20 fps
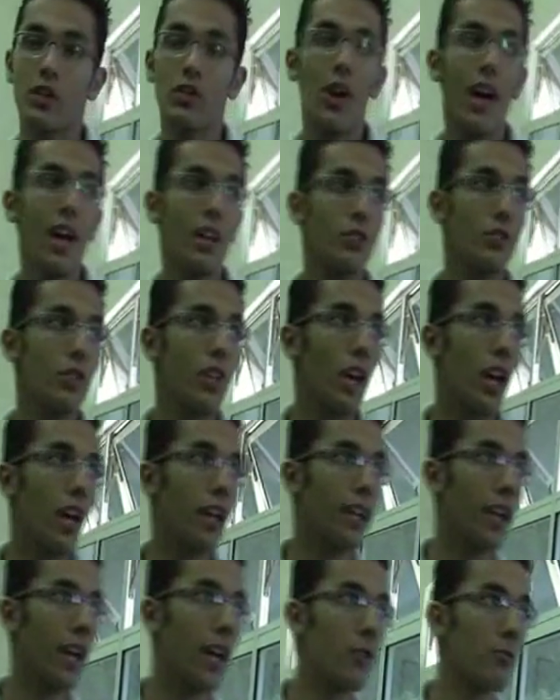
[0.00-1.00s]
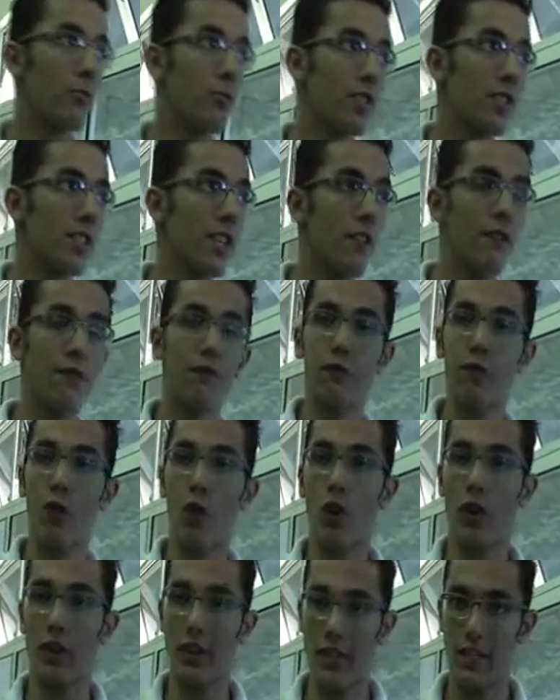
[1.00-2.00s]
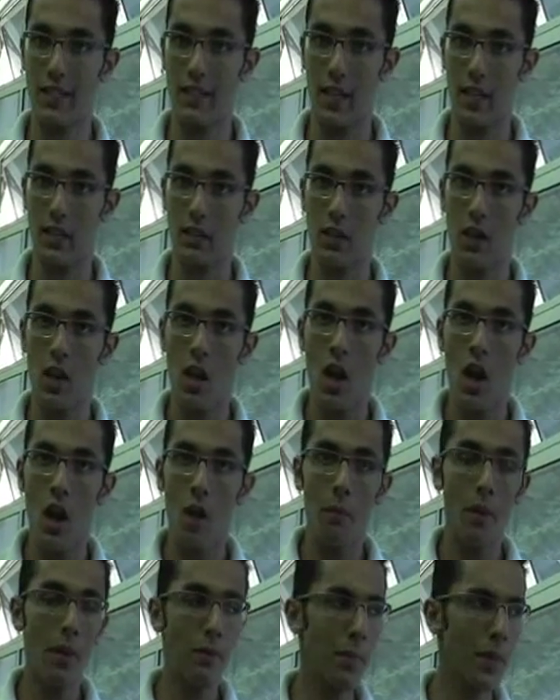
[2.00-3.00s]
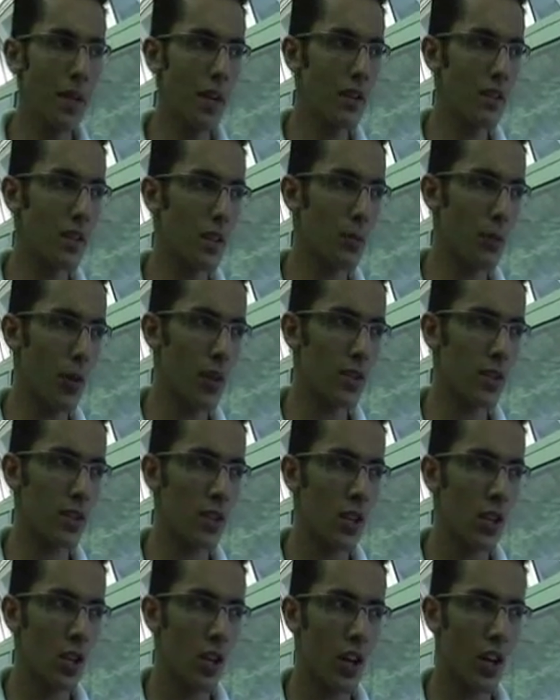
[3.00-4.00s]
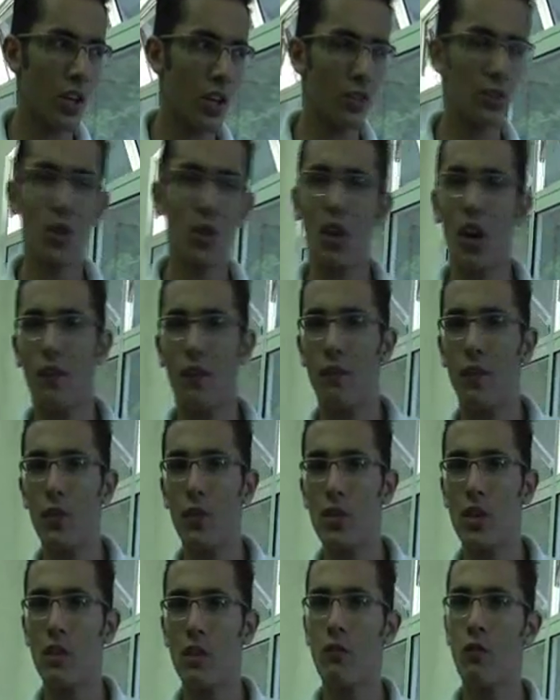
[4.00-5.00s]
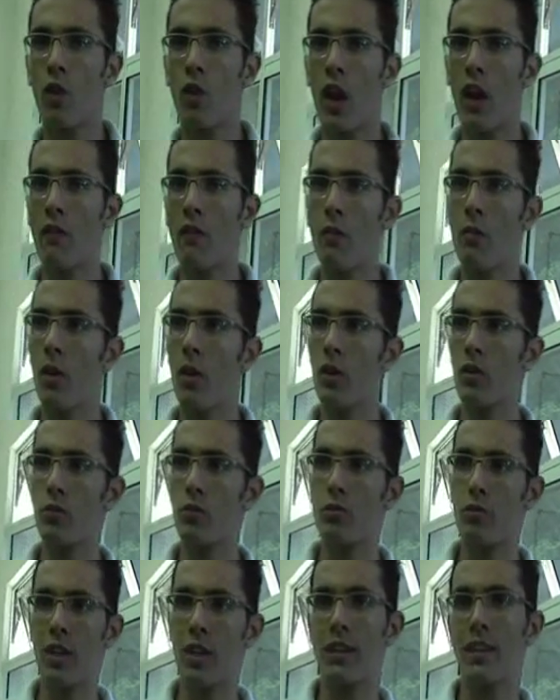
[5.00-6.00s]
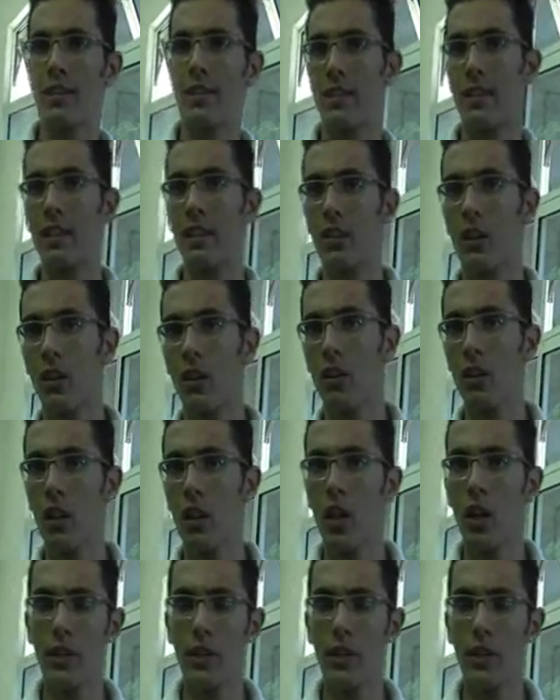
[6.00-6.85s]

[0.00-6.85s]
So actually I can receive 4 distance. But because it was so confusing for everyone to read the signal,